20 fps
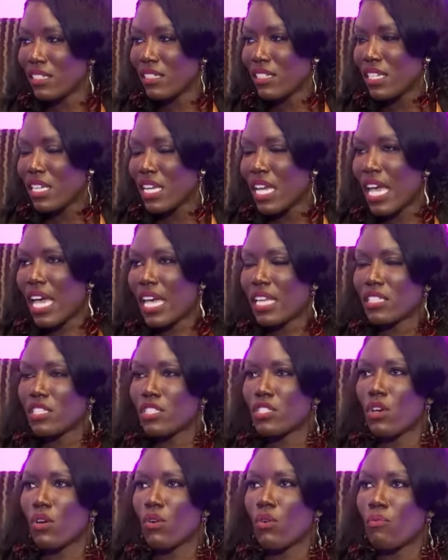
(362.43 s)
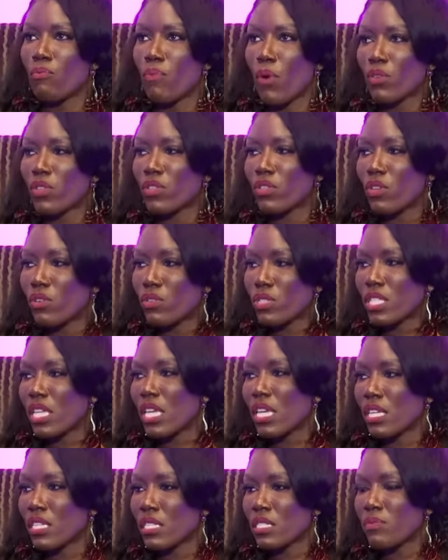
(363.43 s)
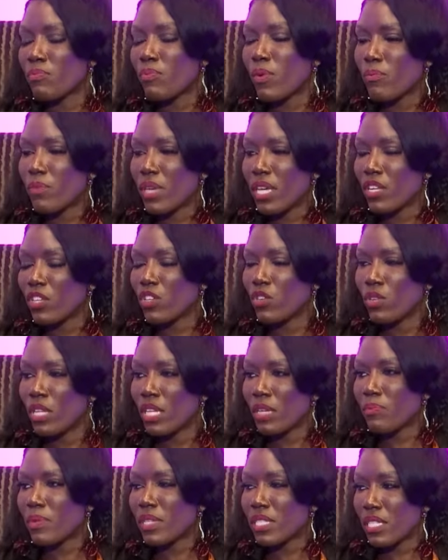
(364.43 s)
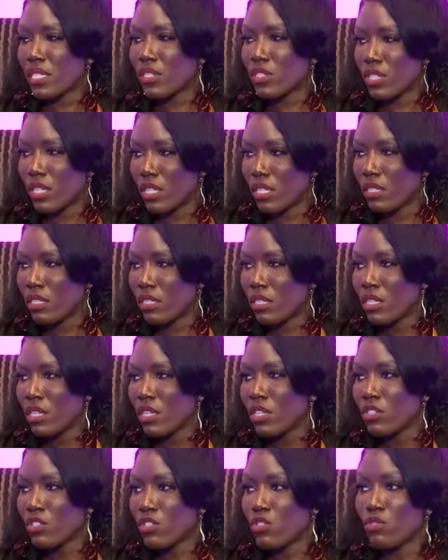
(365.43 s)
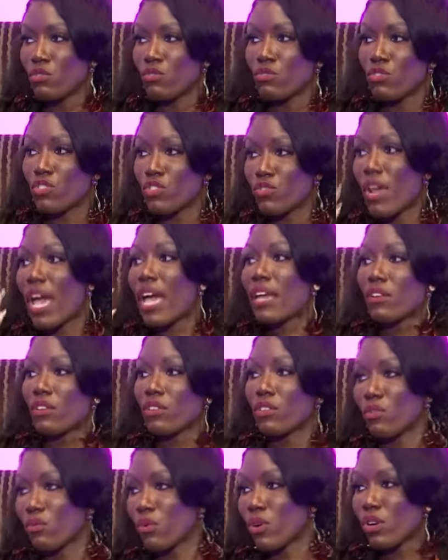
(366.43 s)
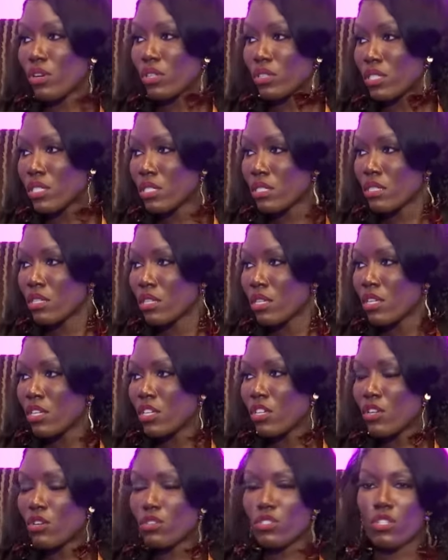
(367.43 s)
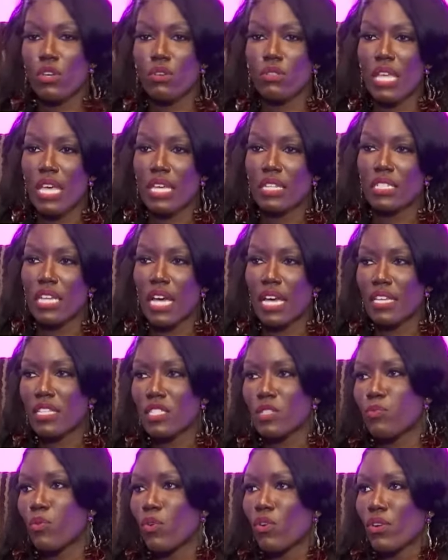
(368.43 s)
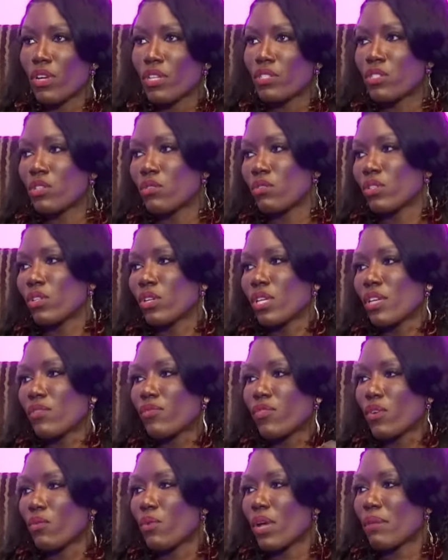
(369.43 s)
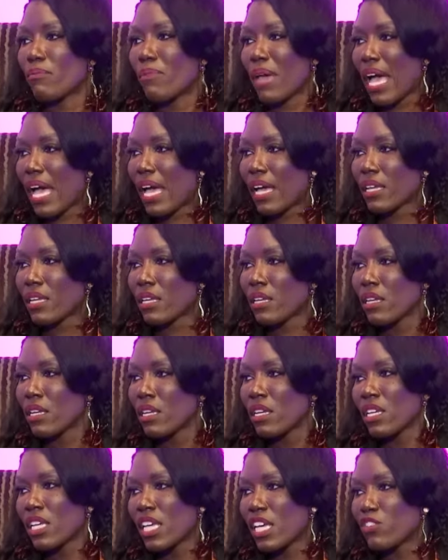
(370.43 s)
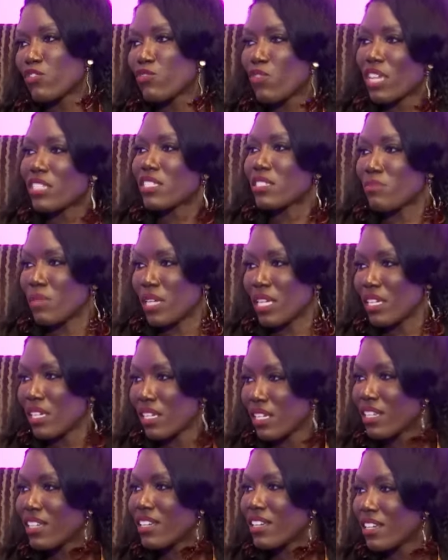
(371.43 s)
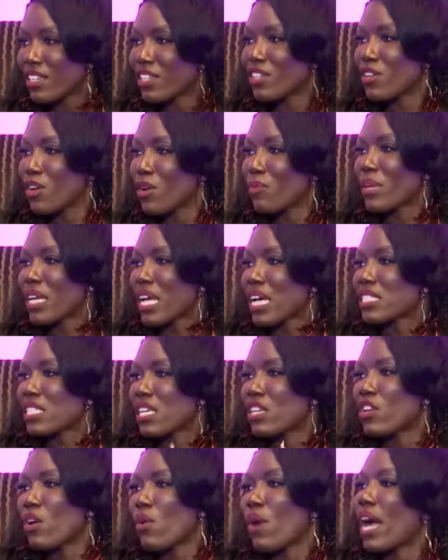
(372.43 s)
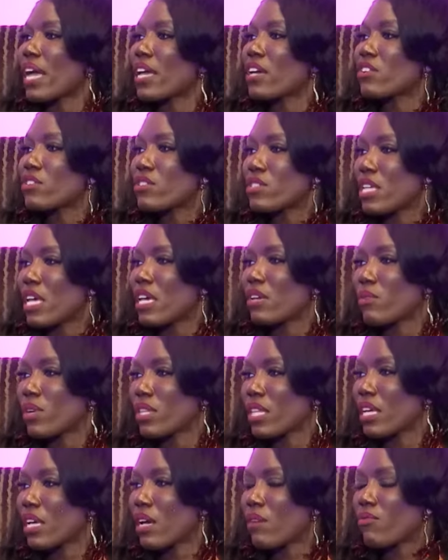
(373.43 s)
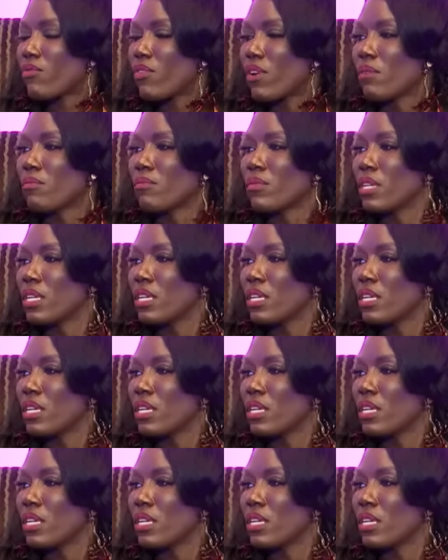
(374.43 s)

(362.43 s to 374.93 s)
Right. And so both of those things put me in a unique position to straddle the worlds you know, so that diasporans who are looking for a way back can trust me, mm. you know, mm. because they know I understand where they come from.